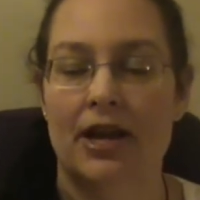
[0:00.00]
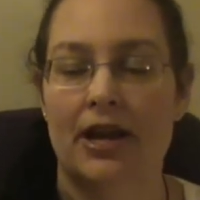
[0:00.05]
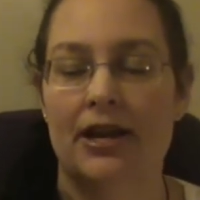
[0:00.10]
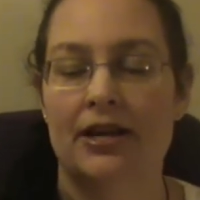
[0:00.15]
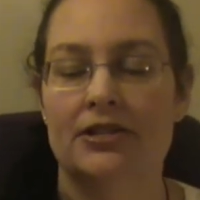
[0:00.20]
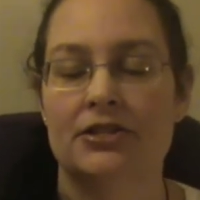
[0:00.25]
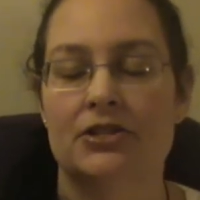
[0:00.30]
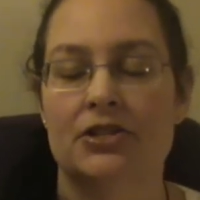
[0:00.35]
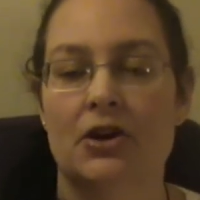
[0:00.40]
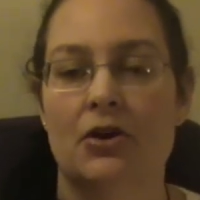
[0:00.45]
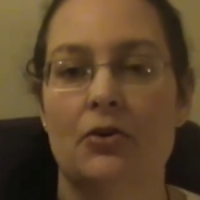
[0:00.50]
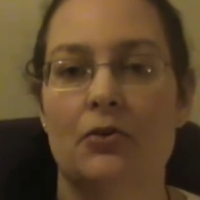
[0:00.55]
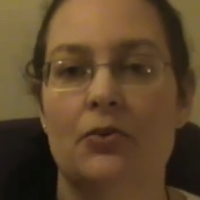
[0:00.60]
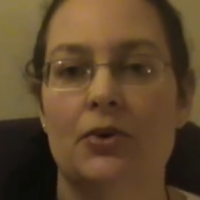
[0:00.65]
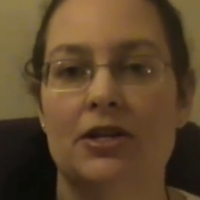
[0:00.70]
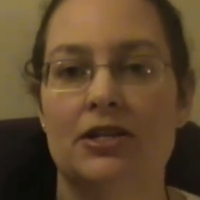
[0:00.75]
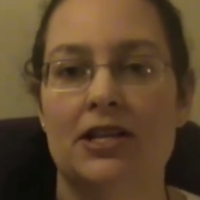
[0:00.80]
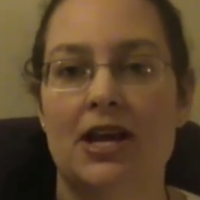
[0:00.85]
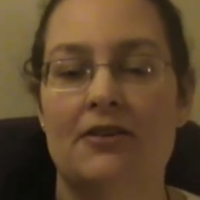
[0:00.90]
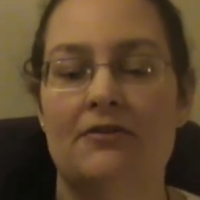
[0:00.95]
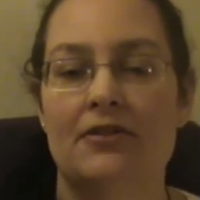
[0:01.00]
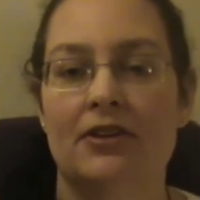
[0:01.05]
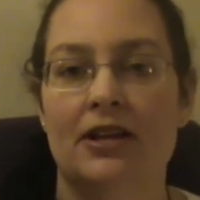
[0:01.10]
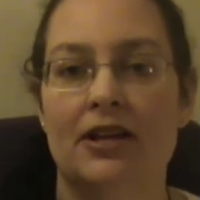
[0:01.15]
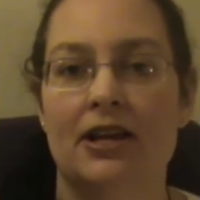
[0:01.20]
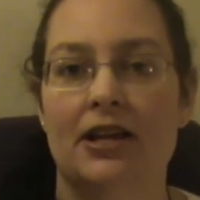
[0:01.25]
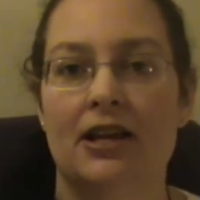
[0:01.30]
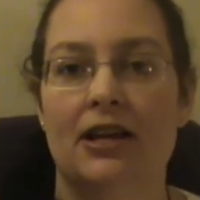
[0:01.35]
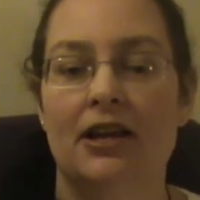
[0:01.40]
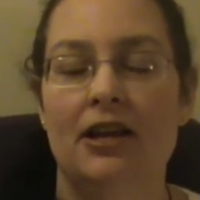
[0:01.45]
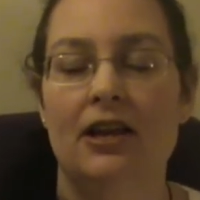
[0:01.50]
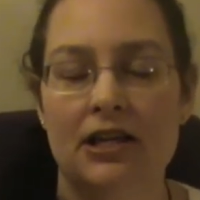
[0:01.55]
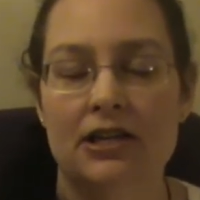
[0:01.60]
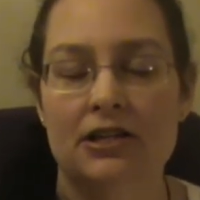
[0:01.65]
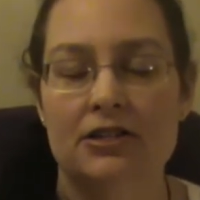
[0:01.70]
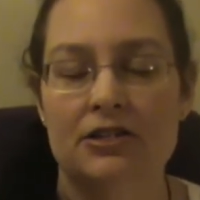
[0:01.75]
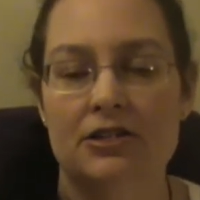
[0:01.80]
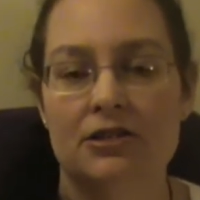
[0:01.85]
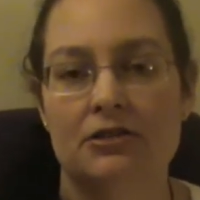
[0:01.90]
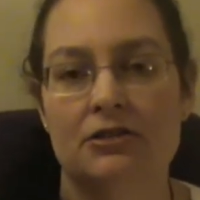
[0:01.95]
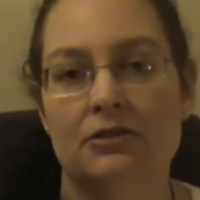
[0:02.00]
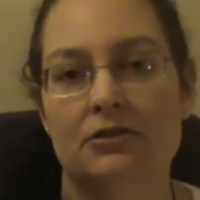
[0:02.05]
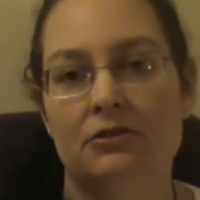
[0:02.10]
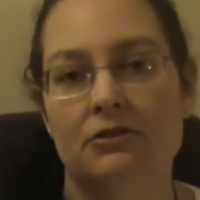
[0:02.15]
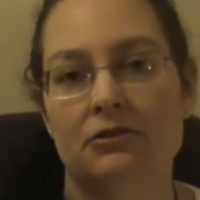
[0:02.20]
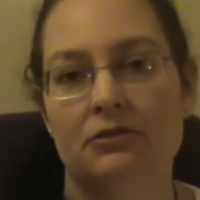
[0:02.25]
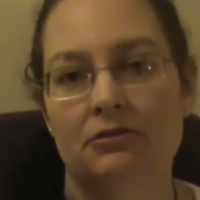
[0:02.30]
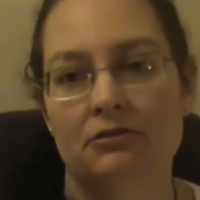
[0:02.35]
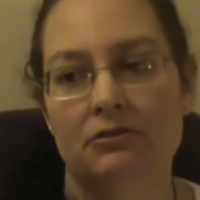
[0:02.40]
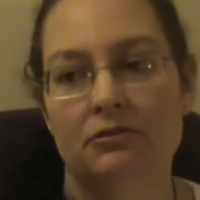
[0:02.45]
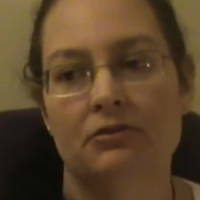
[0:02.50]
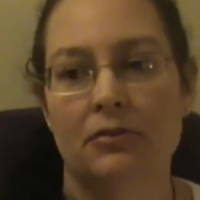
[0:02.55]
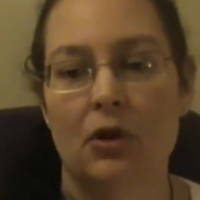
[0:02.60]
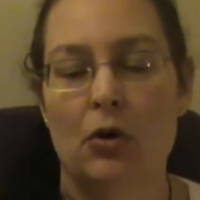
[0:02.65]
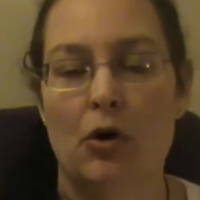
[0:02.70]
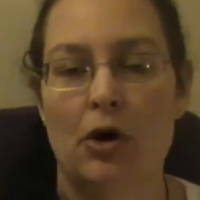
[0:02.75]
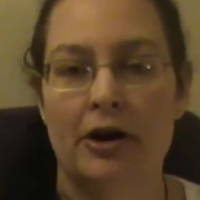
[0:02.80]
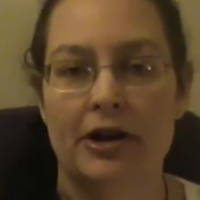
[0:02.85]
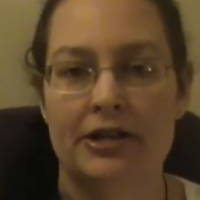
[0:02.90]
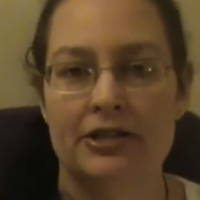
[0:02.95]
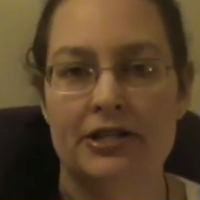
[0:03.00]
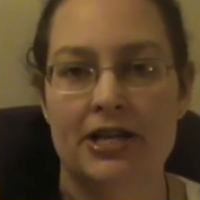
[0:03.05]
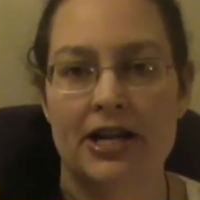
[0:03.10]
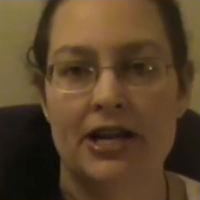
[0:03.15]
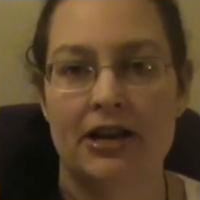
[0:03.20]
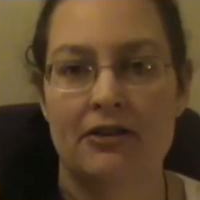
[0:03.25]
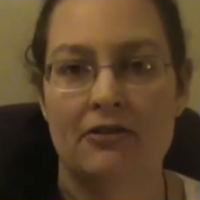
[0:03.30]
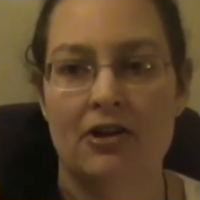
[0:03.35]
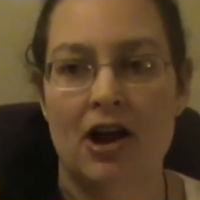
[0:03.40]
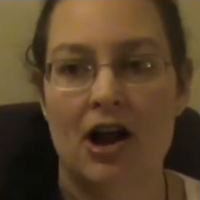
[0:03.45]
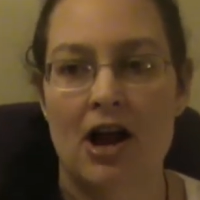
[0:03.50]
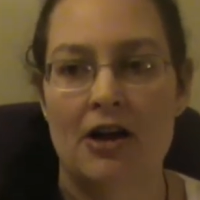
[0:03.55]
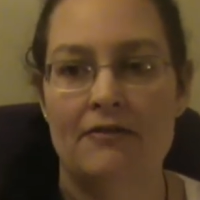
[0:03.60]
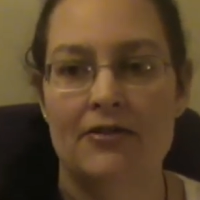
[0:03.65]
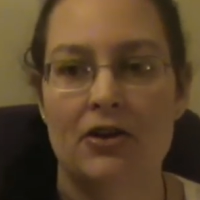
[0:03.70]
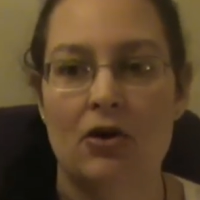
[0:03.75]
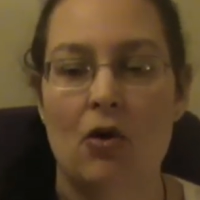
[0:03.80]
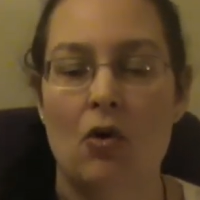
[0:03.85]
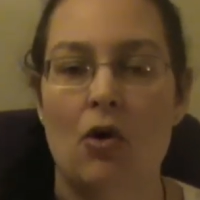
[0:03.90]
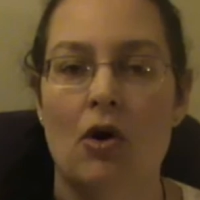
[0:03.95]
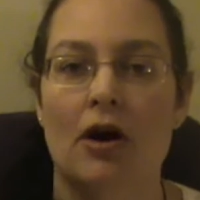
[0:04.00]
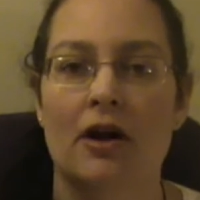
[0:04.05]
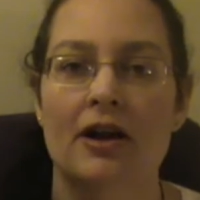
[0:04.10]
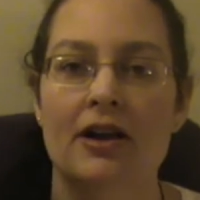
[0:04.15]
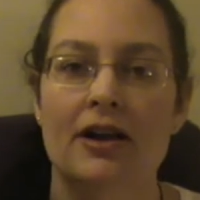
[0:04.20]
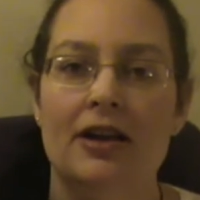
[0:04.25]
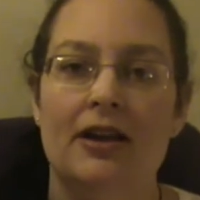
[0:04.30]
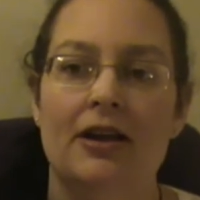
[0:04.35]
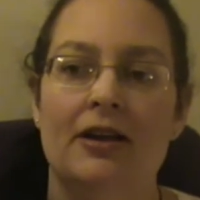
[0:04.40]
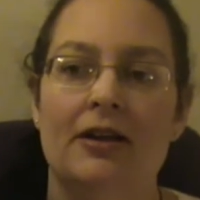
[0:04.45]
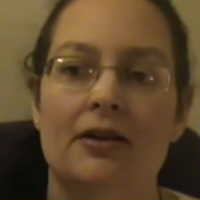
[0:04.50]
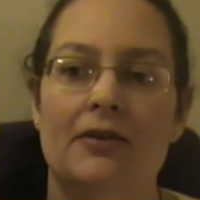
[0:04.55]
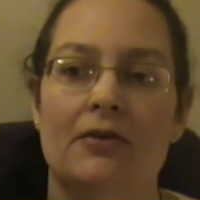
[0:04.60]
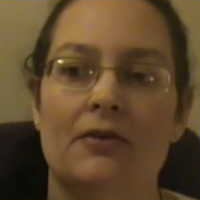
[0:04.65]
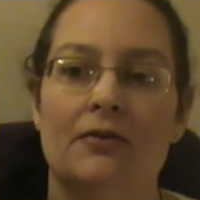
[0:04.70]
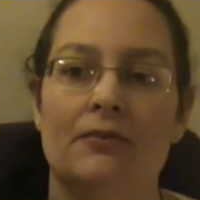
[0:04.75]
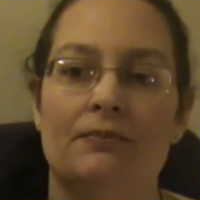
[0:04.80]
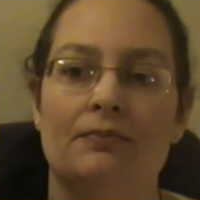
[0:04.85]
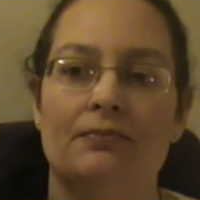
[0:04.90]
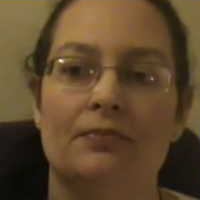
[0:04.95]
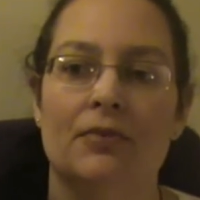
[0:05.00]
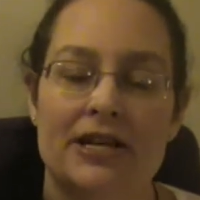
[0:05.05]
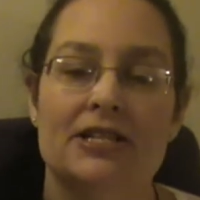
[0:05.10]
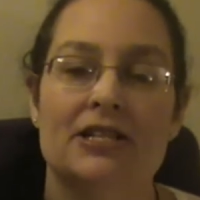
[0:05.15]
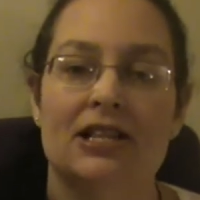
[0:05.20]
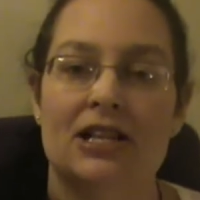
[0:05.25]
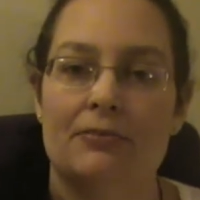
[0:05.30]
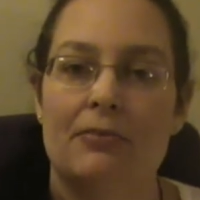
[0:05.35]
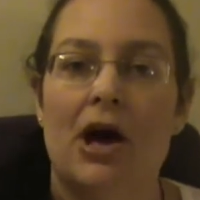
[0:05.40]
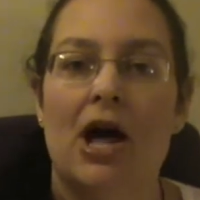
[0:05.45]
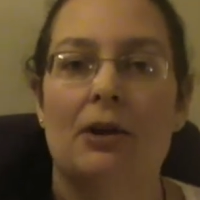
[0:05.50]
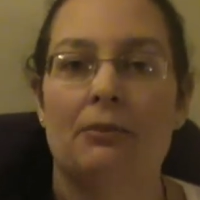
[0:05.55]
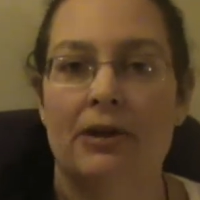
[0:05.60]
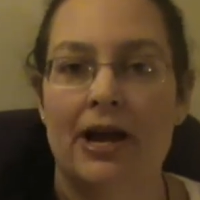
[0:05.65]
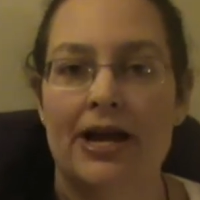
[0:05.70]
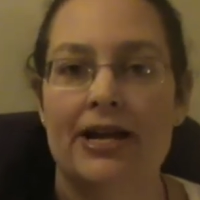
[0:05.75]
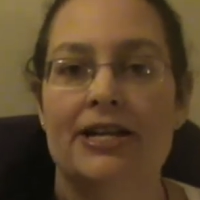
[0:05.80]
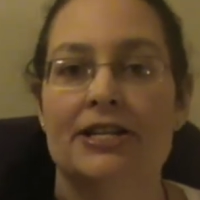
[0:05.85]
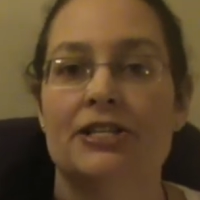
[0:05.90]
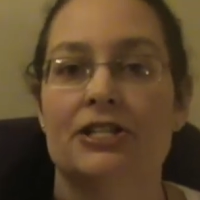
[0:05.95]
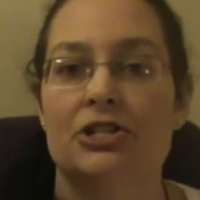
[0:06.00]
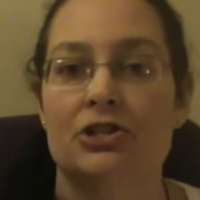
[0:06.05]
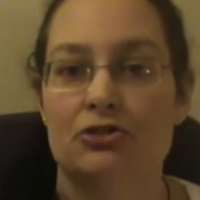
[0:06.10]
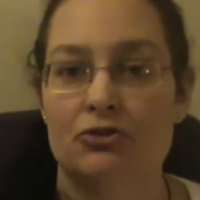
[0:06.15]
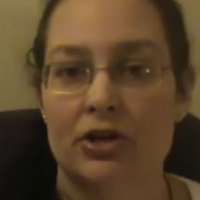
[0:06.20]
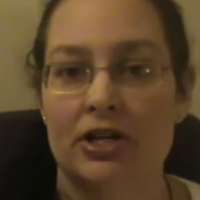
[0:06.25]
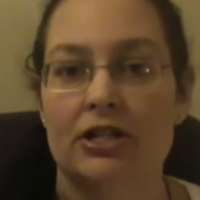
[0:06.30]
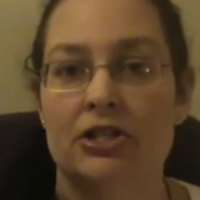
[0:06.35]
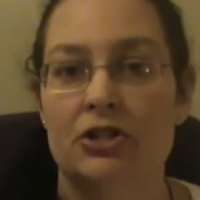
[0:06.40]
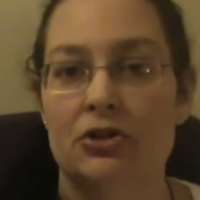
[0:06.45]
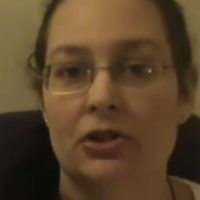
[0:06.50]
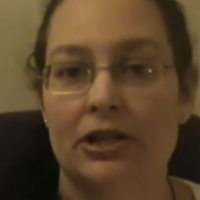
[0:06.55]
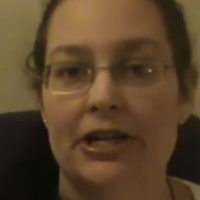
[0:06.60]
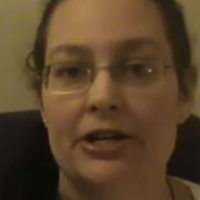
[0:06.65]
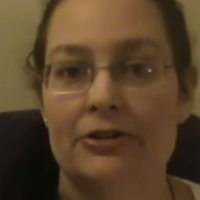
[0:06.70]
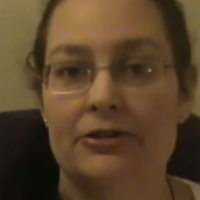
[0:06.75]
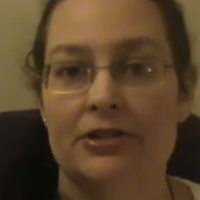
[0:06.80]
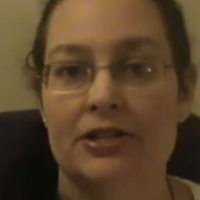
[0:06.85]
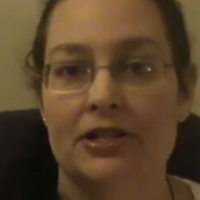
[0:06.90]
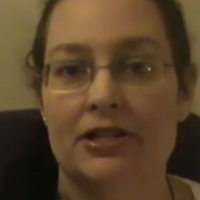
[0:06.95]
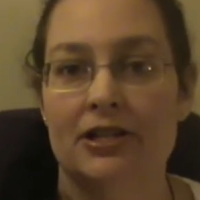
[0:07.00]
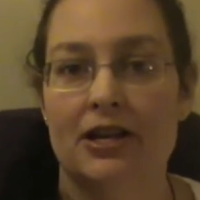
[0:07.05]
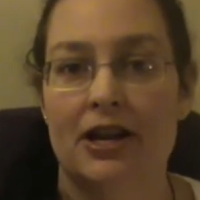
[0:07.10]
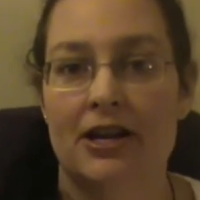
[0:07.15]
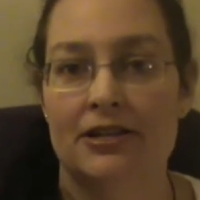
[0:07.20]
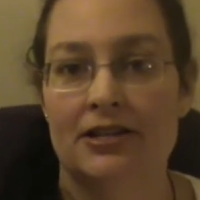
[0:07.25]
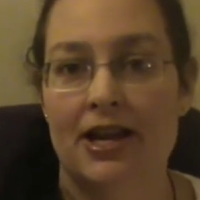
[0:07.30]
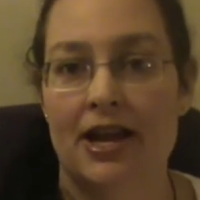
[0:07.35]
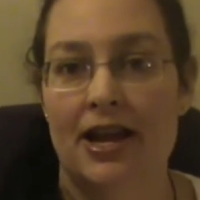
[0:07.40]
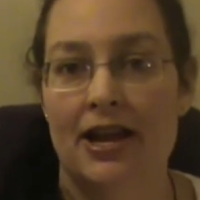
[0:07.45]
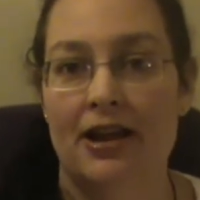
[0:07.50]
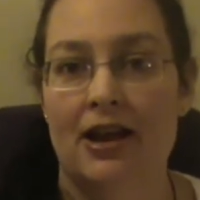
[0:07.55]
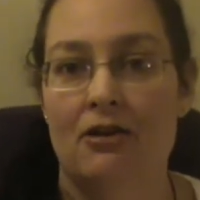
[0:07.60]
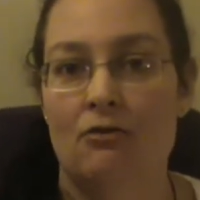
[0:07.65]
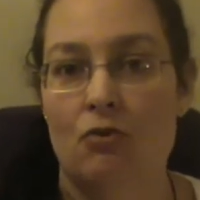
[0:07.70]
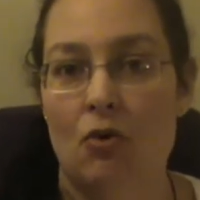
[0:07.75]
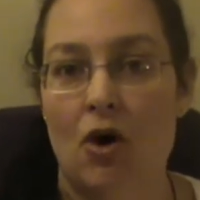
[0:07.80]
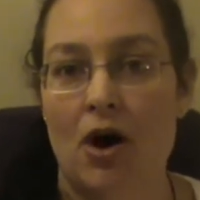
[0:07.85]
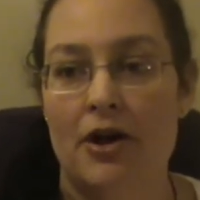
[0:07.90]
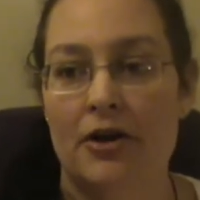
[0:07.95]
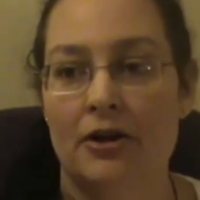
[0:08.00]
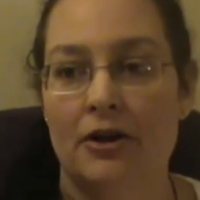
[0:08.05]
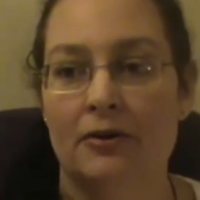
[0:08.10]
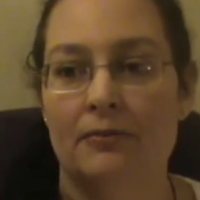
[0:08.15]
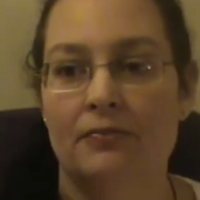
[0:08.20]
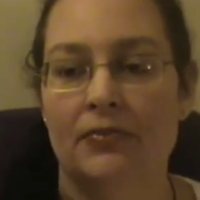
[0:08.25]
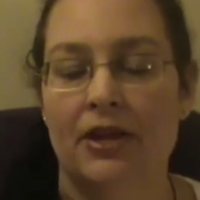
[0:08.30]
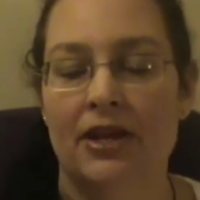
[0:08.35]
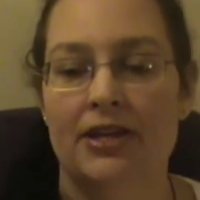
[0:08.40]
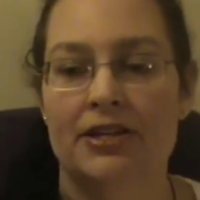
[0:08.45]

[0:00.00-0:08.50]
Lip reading: Okay, so we definitely need to lower intake of coffee, or basically the bottom line is drink 2 liters a day of water.